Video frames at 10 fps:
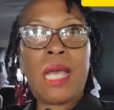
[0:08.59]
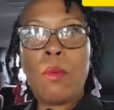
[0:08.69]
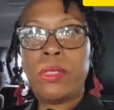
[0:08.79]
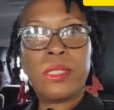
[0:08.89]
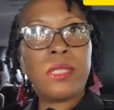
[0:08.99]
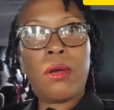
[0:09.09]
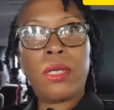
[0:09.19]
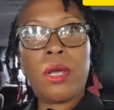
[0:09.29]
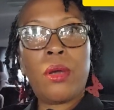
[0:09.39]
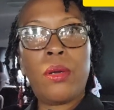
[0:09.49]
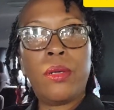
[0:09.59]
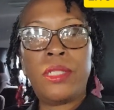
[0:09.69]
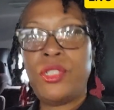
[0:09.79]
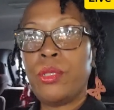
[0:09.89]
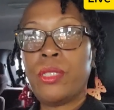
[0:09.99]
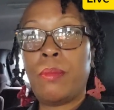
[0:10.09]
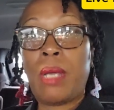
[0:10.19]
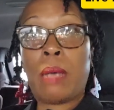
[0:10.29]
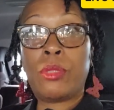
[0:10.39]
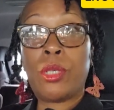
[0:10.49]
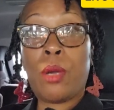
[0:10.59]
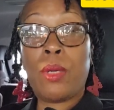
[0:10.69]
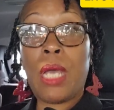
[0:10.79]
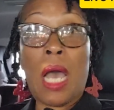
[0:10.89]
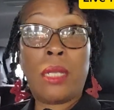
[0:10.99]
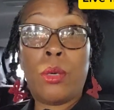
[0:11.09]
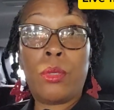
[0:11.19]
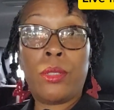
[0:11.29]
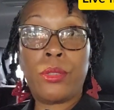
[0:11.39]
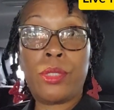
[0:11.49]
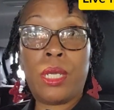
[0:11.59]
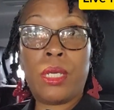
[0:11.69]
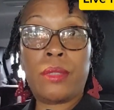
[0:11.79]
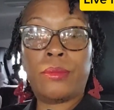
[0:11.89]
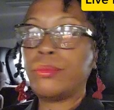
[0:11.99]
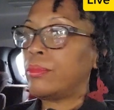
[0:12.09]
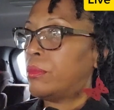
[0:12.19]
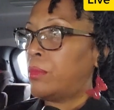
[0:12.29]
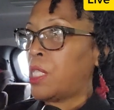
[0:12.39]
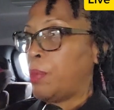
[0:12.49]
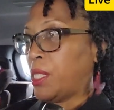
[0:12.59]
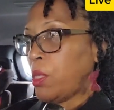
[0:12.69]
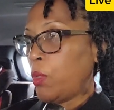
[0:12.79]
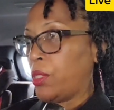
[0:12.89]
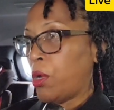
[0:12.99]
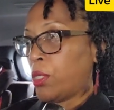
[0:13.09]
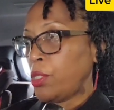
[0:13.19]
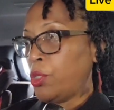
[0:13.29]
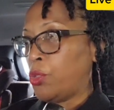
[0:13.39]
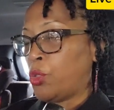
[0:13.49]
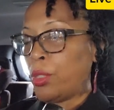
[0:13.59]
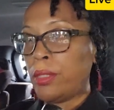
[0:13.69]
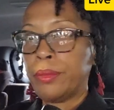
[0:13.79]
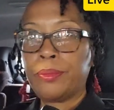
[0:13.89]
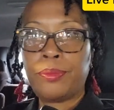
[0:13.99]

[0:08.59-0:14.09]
I wasn't talking to her, and she gonna tell me, I'm sorry, I don't understand. That's because I wasn't talking to you, truck.